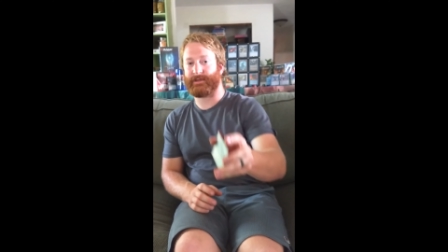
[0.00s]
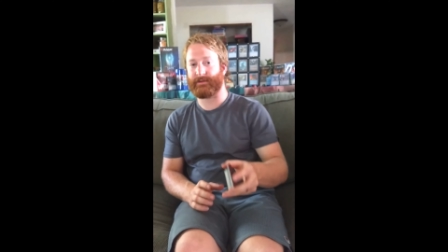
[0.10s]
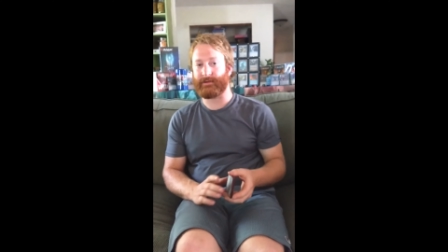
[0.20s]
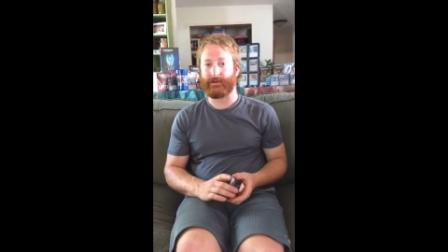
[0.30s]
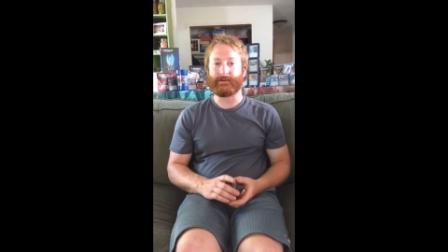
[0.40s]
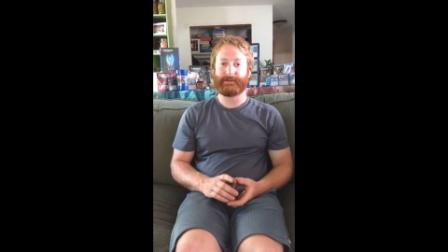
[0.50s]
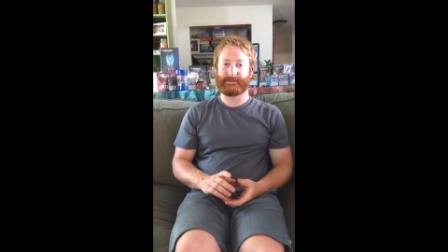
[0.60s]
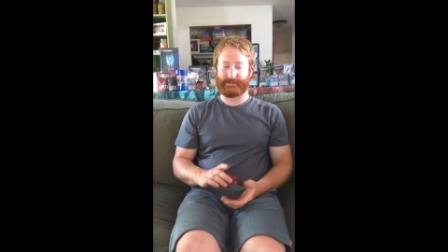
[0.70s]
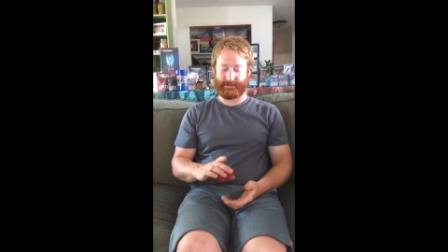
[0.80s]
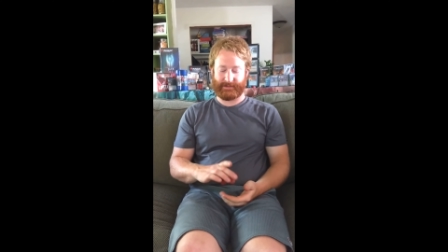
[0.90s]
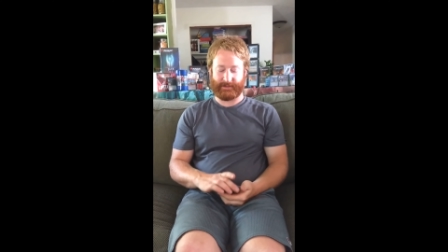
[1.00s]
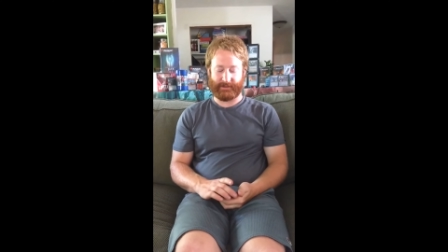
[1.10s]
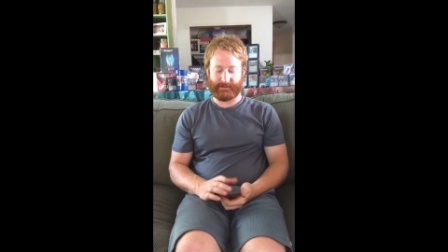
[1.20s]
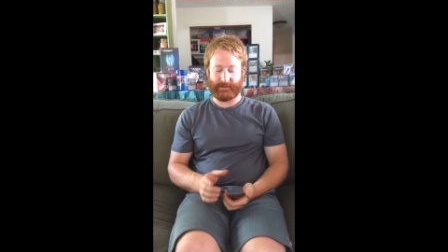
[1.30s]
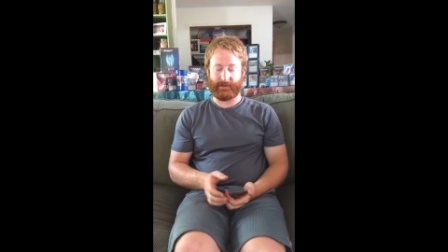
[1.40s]
And then it's just a
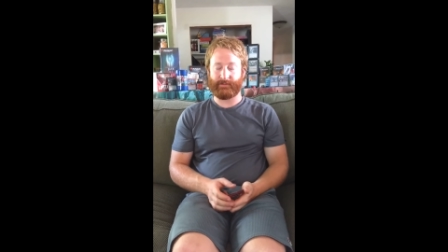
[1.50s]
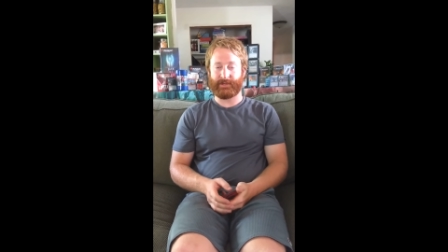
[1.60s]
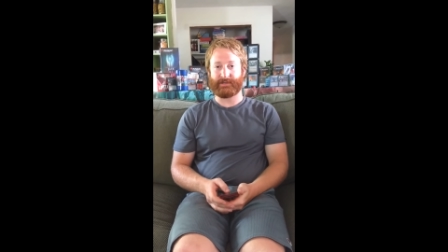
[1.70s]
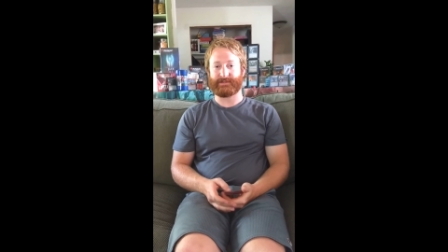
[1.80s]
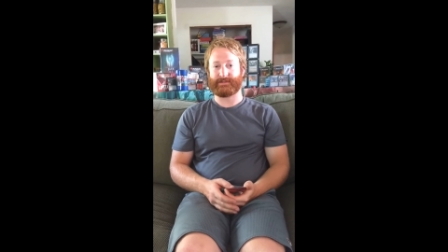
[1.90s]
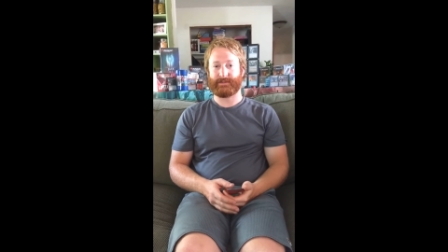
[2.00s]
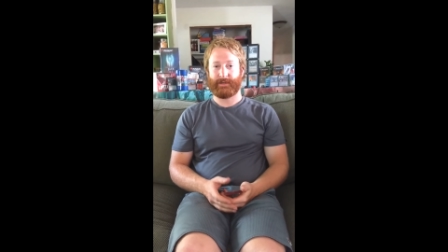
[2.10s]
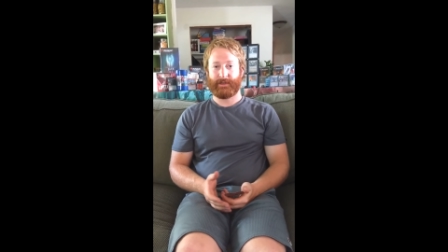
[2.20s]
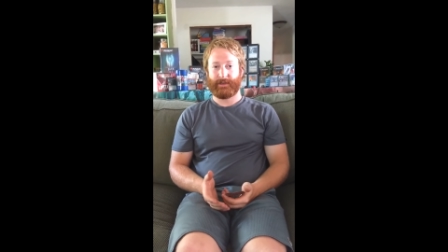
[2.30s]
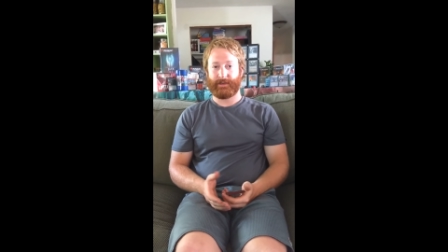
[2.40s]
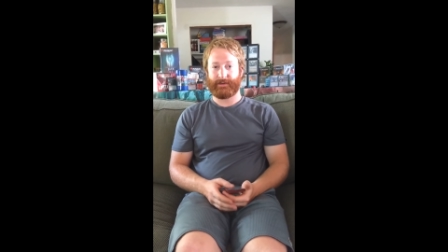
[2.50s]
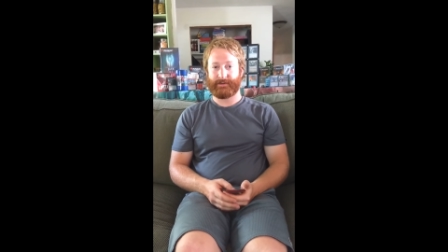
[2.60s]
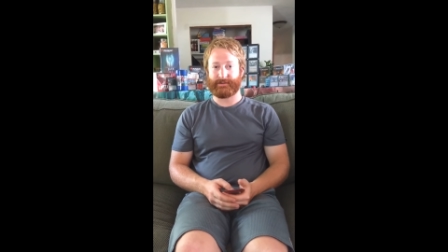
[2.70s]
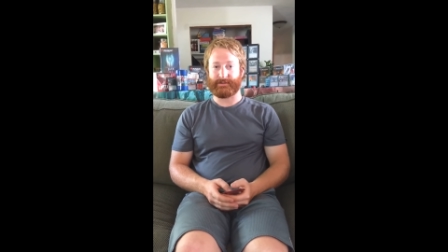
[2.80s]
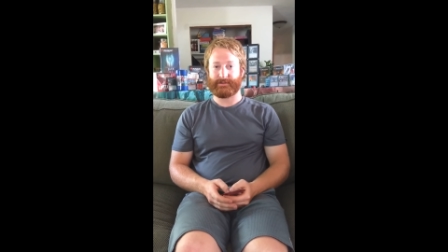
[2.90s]
nice card because
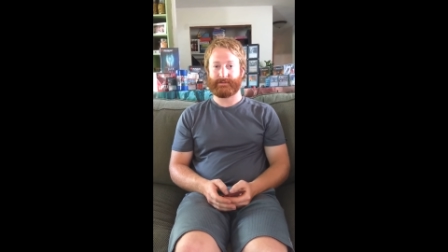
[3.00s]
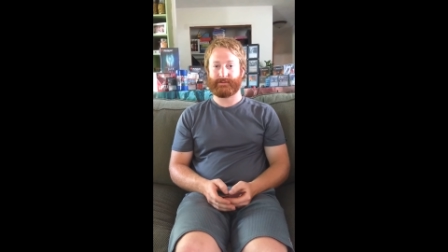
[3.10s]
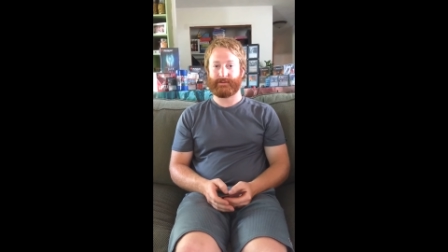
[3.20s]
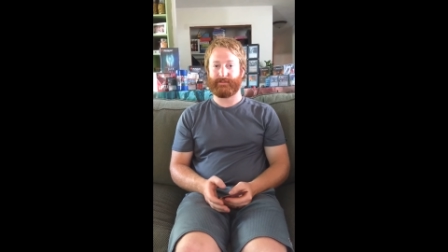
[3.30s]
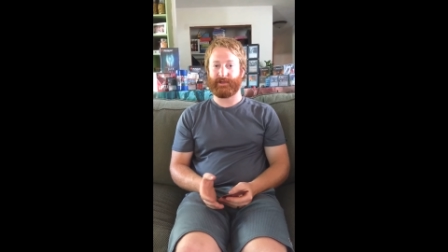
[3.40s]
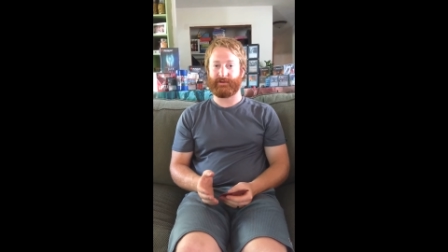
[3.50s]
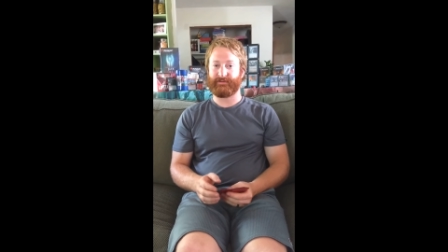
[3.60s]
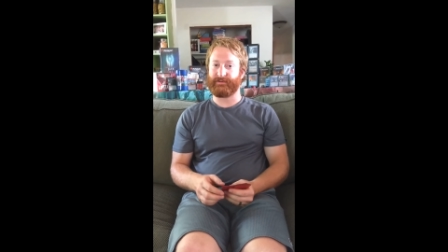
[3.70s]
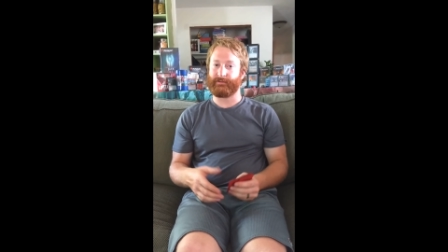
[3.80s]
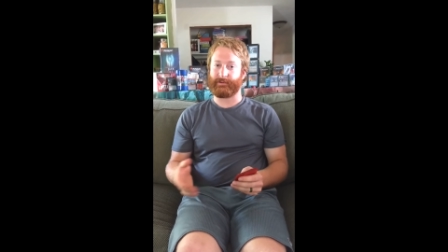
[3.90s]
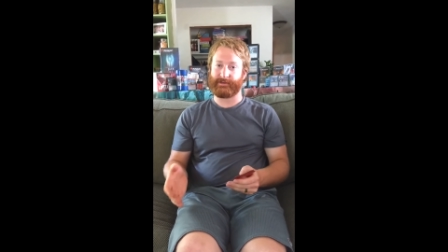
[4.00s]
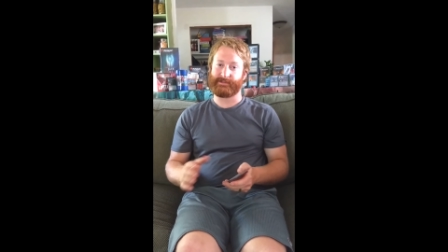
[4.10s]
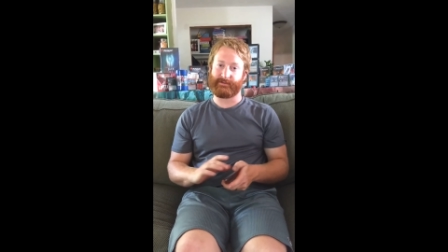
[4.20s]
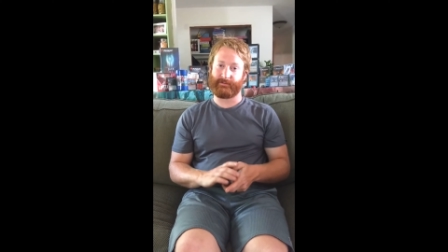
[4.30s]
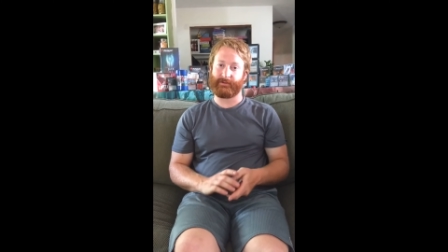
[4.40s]
enters the battlefield and creates
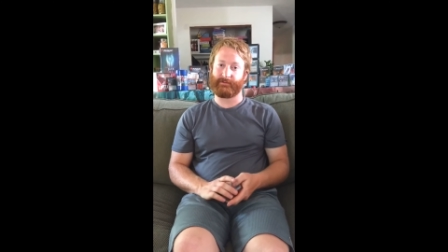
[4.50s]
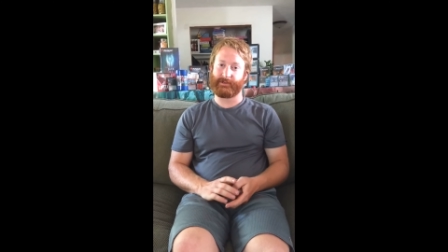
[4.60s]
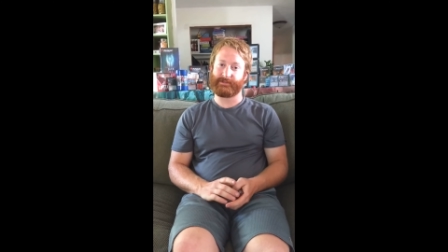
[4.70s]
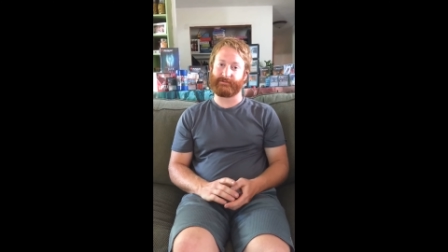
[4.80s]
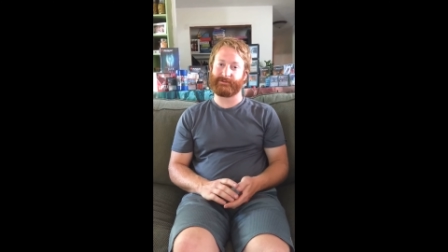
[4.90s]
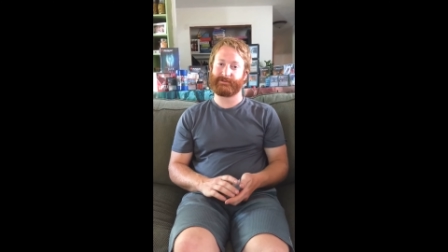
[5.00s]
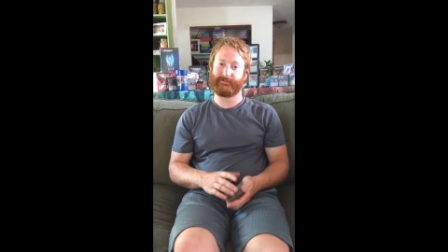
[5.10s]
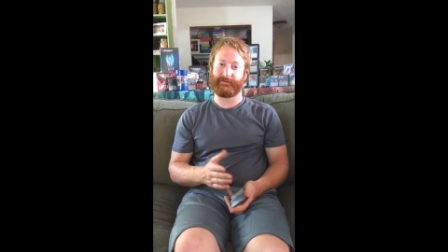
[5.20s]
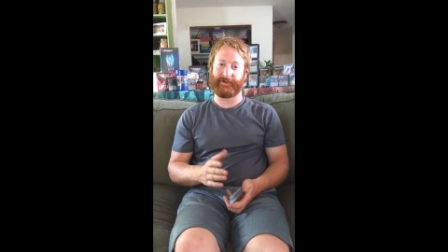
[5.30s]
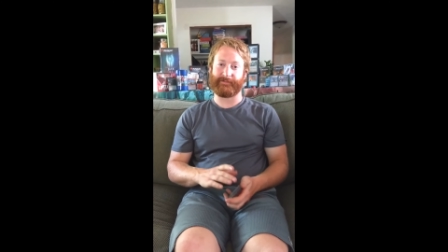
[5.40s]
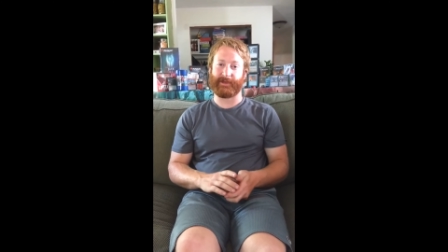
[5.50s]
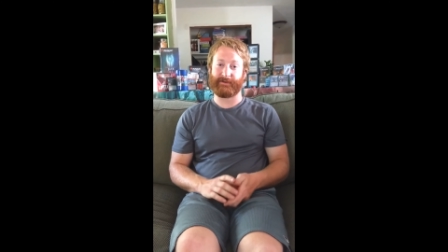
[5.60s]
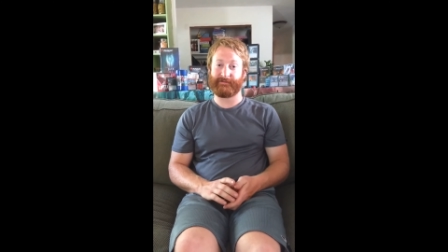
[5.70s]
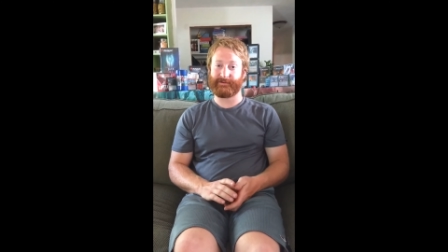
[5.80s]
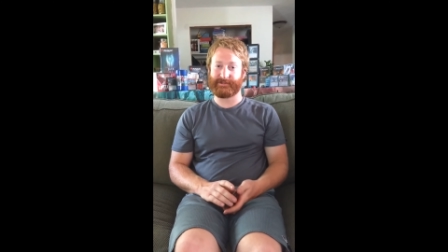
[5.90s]
a 3-3, so it's 5
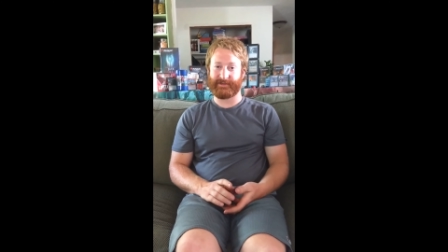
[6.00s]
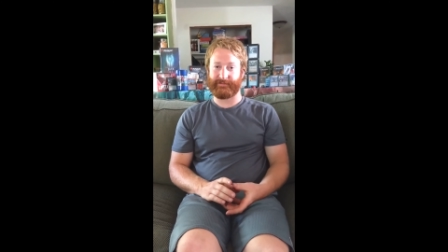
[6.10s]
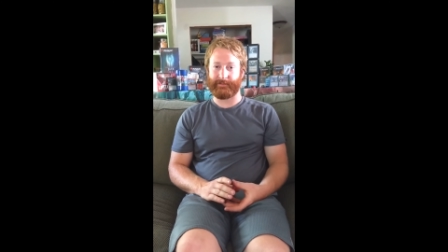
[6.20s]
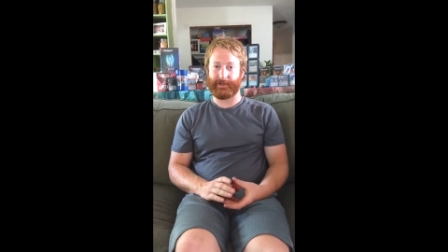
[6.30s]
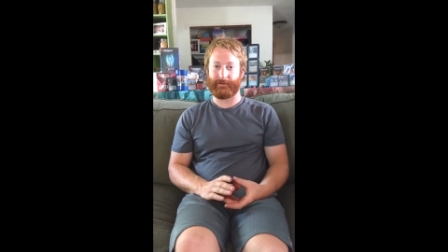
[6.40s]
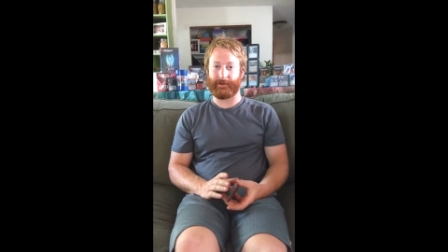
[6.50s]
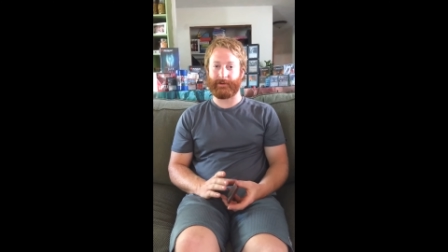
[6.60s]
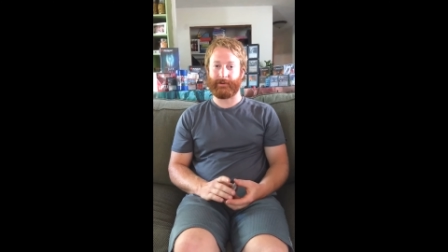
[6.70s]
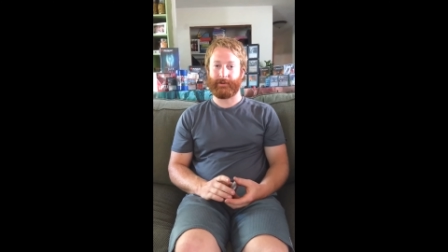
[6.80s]
mana for 7 power,